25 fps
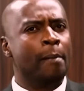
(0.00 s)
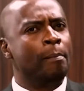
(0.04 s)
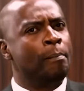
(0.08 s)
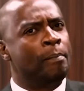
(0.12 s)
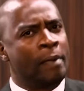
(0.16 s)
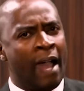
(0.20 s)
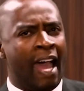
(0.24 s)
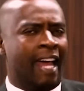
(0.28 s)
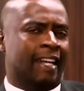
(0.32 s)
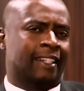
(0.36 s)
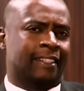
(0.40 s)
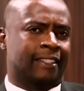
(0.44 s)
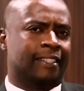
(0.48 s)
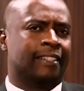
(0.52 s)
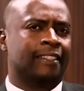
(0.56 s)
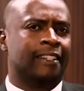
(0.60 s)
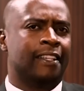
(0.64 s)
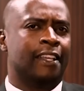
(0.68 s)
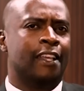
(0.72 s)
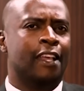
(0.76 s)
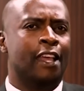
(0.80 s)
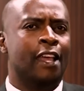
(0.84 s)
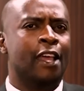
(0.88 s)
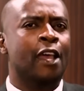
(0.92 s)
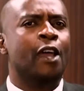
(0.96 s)
But
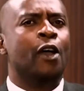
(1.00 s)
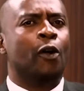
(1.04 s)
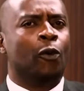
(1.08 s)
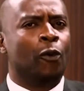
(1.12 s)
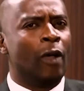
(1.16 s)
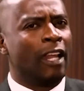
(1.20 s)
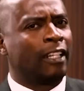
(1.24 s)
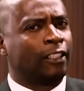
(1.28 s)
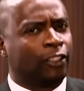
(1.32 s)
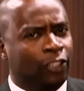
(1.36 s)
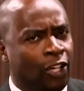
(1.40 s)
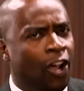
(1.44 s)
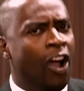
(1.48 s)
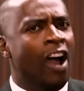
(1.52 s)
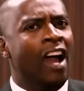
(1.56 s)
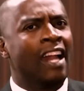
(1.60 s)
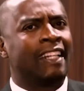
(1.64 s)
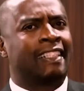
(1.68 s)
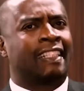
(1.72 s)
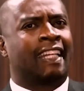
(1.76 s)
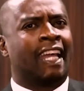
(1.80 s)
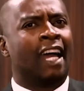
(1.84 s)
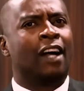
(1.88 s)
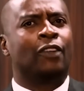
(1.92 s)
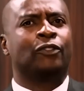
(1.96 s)
when
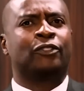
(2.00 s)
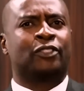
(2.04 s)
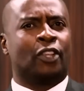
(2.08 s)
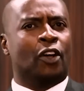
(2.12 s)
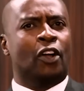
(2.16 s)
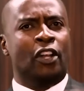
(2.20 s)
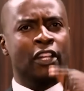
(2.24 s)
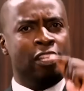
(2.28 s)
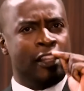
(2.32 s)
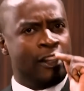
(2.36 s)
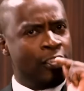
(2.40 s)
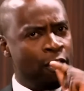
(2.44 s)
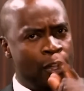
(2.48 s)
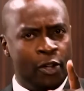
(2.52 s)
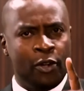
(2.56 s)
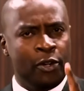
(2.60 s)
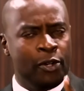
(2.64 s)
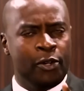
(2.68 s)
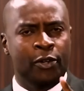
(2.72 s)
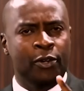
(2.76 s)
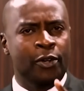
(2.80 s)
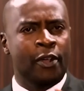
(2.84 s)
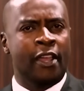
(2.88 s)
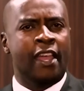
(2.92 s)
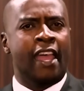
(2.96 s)
God counts on
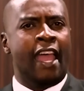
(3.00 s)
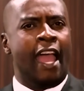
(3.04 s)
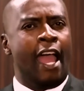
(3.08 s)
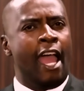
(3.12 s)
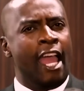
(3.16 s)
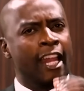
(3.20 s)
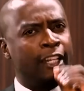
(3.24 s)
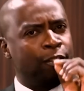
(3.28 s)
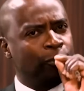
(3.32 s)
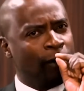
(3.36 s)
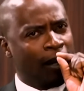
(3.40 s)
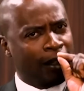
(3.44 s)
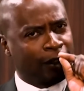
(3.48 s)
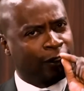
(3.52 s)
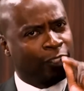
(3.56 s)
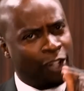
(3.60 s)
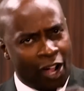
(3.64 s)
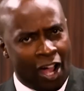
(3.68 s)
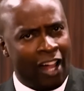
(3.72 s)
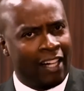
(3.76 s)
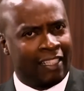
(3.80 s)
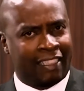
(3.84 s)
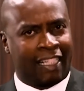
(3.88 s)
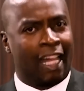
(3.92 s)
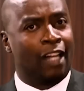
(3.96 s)
you and when
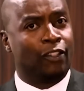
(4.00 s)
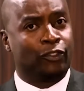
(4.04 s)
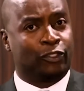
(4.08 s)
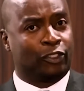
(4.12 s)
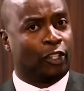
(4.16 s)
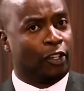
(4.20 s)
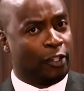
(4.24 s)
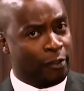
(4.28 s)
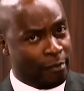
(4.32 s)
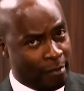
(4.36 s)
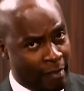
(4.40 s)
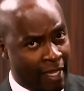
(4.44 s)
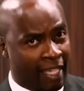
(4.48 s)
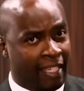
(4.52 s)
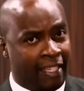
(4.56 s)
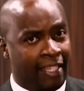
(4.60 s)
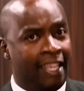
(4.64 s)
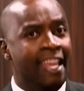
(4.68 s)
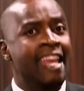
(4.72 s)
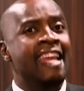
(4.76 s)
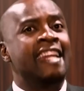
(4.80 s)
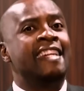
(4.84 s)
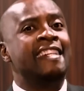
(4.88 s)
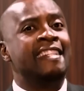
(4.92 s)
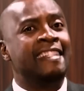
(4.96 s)
God counts on me,
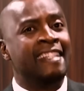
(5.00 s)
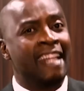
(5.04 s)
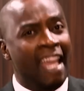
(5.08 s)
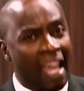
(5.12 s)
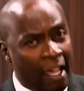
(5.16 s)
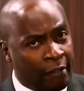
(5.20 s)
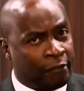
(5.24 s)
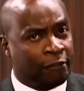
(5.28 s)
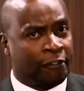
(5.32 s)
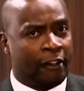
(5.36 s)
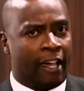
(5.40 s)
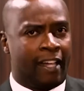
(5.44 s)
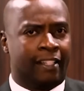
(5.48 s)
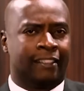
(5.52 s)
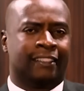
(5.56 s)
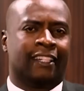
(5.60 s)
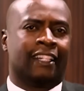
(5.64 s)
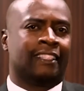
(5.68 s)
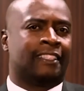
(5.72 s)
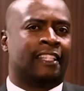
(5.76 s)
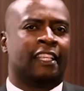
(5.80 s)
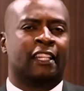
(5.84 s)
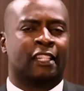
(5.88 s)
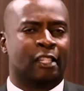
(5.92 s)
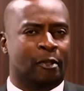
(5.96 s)
never
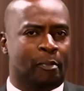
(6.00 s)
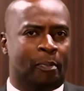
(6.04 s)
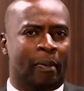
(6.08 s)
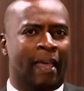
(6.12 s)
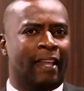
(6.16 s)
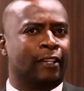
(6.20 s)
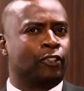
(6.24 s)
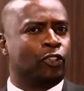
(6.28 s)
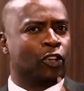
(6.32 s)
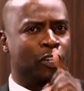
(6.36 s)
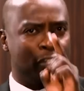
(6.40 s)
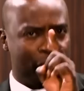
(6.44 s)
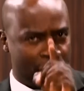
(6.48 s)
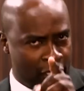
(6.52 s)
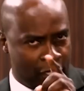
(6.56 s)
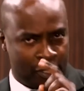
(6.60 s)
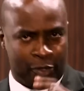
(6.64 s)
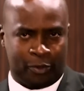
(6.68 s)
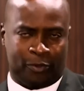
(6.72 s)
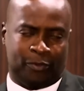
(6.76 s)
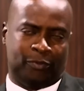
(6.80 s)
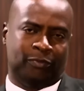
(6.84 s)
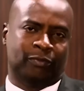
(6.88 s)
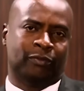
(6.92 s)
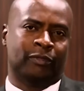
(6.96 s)
does he depend on
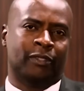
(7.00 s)
you.